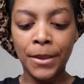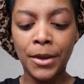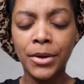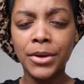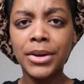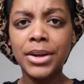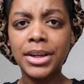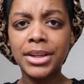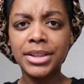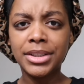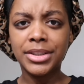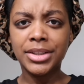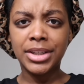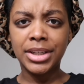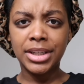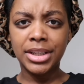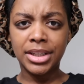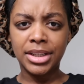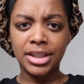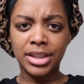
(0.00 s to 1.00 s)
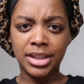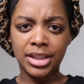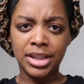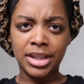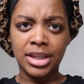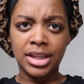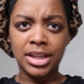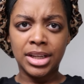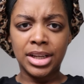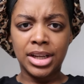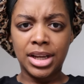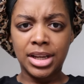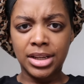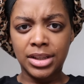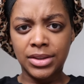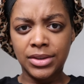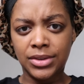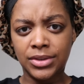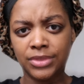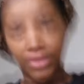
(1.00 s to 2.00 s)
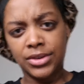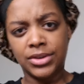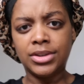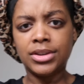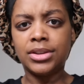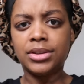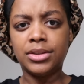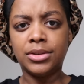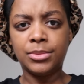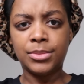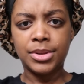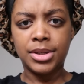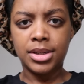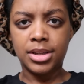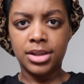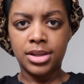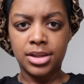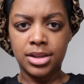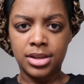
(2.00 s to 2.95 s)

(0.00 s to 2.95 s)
you guys straight? Kind of looks crooked a little bit.